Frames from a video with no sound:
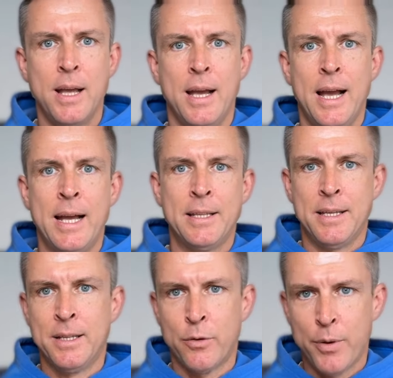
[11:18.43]
and
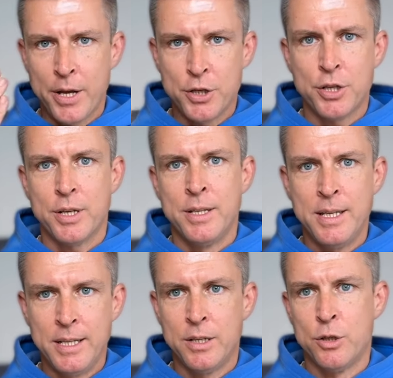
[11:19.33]
in a range
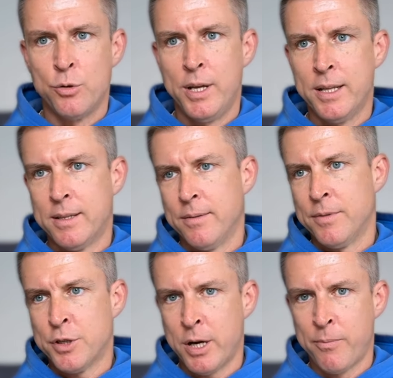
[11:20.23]
needed to get
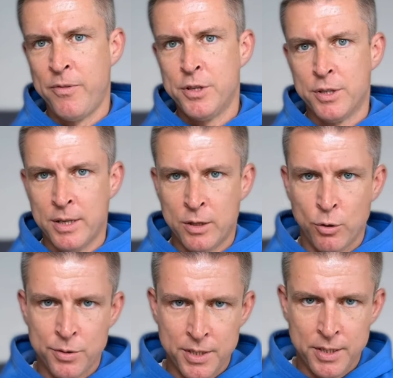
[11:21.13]
sharp vision at
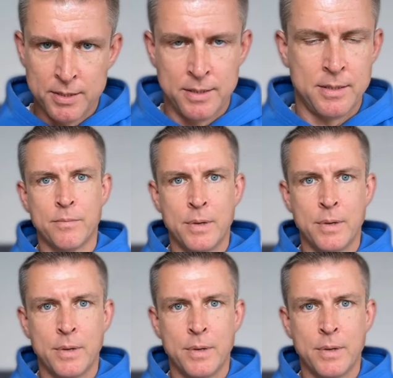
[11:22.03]
all the distances.